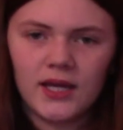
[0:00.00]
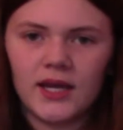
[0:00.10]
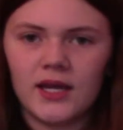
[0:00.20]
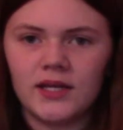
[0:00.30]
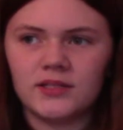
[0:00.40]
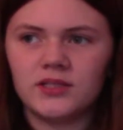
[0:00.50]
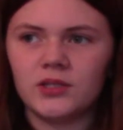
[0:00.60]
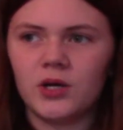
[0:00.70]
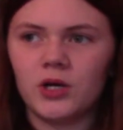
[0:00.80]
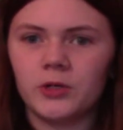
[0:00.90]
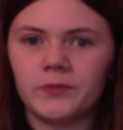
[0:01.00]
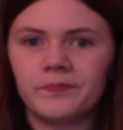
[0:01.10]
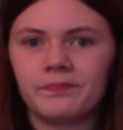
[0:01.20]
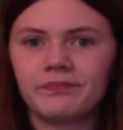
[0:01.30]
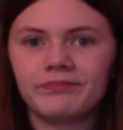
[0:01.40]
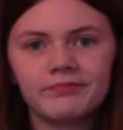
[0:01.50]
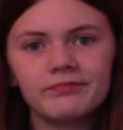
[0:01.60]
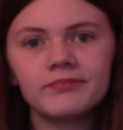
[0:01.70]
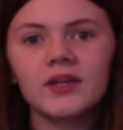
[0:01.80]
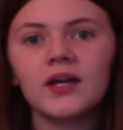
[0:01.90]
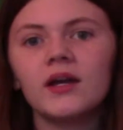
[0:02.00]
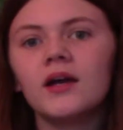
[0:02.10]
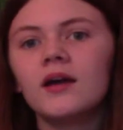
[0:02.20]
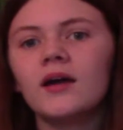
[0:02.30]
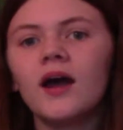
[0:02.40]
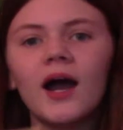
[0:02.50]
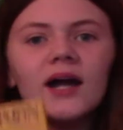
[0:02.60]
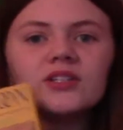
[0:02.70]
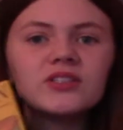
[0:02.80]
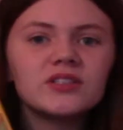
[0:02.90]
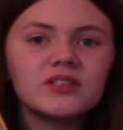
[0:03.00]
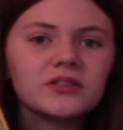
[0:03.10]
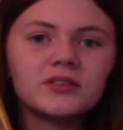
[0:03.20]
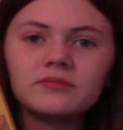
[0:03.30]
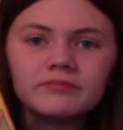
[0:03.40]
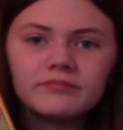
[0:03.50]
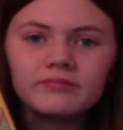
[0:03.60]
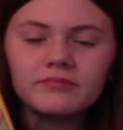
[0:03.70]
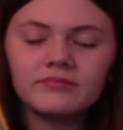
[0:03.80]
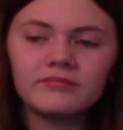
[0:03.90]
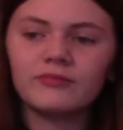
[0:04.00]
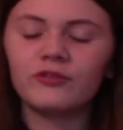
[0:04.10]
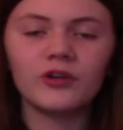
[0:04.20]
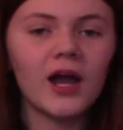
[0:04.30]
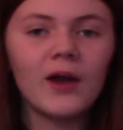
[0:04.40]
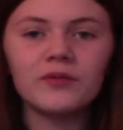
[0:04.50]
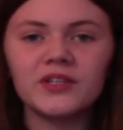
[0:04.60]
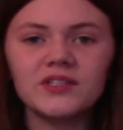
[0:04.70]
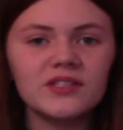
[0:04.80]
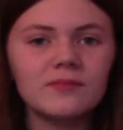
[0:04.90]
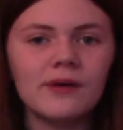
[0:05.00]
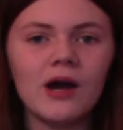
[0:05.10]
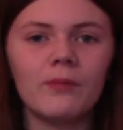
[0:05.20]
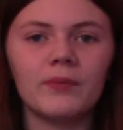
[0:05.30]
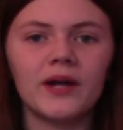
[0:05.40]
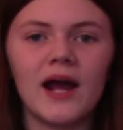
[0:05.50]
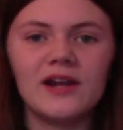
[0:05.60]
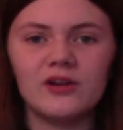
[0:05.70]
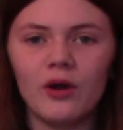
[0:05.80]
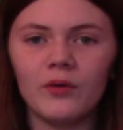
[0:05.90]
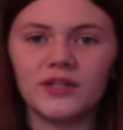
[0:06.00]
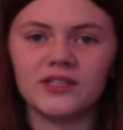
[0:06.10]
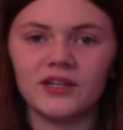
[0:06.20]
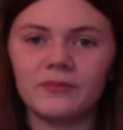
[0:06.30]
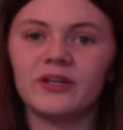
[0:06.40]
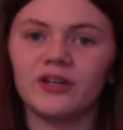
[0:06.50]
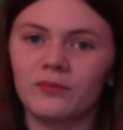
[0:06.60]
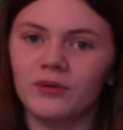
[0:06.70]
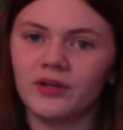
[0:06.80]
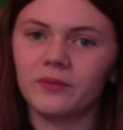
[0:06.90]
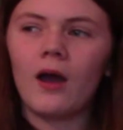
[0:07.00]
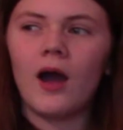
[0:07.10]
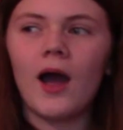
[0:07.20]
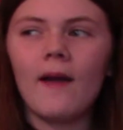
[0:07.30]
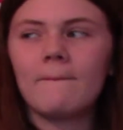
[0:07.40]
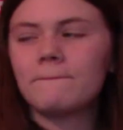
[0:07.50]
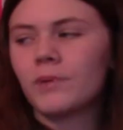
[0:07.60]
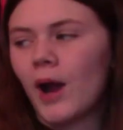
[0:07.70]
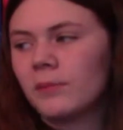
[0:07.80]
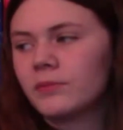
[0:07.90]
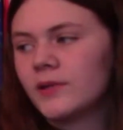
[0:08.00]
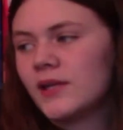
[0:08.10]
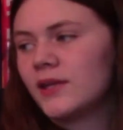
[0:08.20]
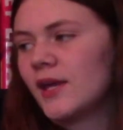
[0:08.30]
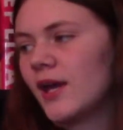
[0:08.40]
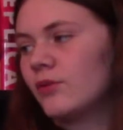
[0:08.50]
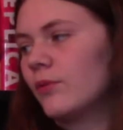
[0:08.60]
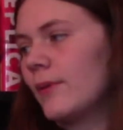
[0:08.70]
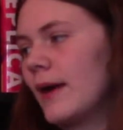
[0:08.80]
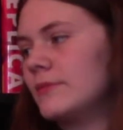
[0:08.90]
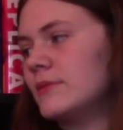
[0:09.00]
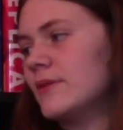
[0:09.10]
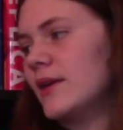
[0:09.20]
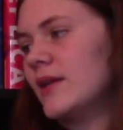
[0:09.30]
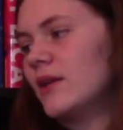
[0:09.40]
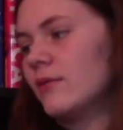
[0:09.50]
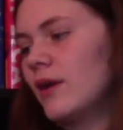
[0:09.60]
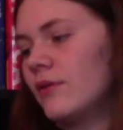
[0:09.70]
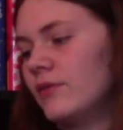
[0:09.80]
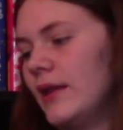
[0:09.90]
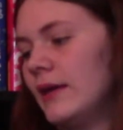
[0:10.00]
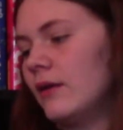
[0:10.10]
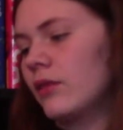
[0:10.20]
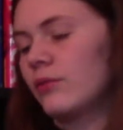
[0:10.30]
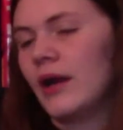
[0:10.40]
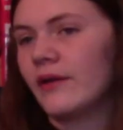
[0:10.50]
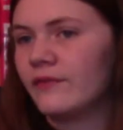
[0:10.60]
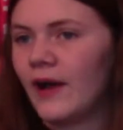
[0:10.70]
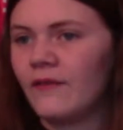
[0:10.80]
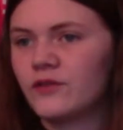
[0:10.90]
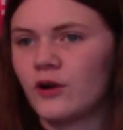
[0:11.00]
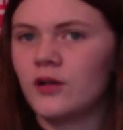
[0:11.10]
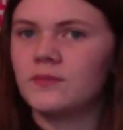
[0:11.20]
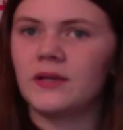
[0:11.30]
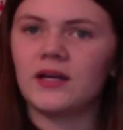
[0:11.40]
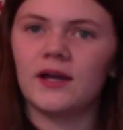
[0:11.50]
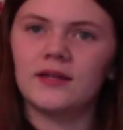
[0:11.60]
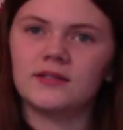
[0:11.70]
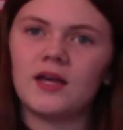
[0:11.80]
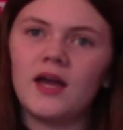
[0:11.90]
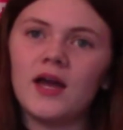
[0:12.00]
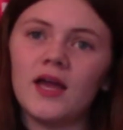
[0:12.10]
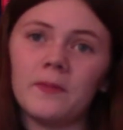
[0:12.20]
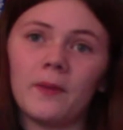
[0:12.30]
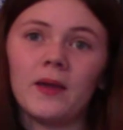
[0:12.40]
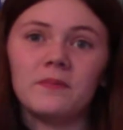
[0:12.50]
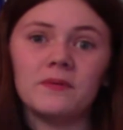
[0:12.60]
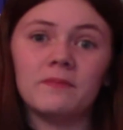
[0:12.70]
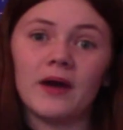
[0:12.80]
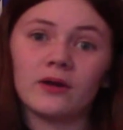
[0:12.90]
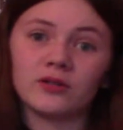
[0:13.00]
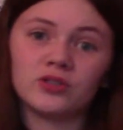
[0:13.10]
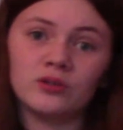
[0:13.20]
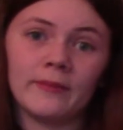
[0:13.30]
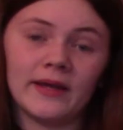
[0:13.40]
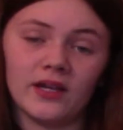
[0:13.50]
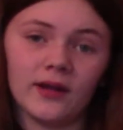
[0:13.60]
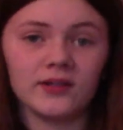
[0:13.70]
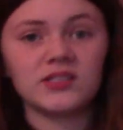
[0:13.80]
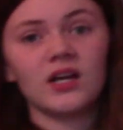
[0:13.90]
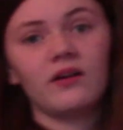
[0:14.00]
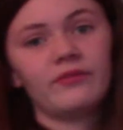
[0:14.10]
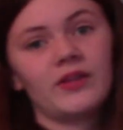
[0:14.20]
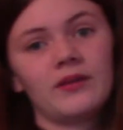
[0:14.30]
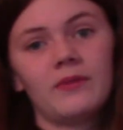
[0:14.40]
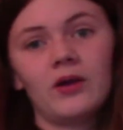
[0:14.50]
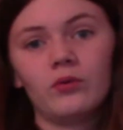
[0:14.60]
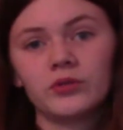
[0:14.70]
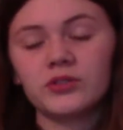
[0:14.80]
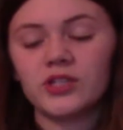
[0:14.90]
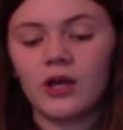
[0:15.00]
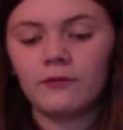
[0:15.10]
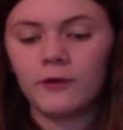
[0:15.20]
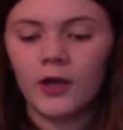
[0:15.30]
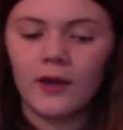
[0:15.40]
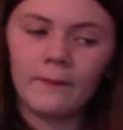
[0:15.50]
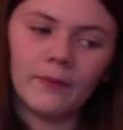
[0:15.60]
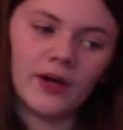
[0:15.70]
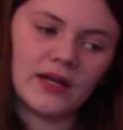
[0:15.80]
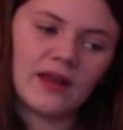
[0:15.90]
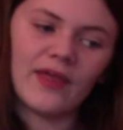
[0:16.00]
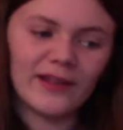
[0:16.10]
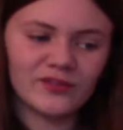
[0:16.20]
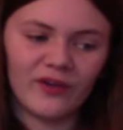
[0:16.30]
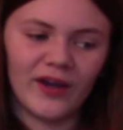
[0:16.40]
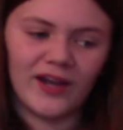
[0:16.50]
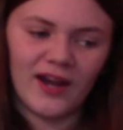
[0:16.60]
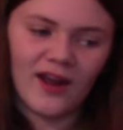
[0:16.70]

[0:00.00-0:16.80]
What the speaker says: And so I just forgot what this is about, but I know it's going to be a good book. I probably, in the end, will probably rate it around like a 3 out of 5 stars because it might be better to my younger self than my older self, but that's fine.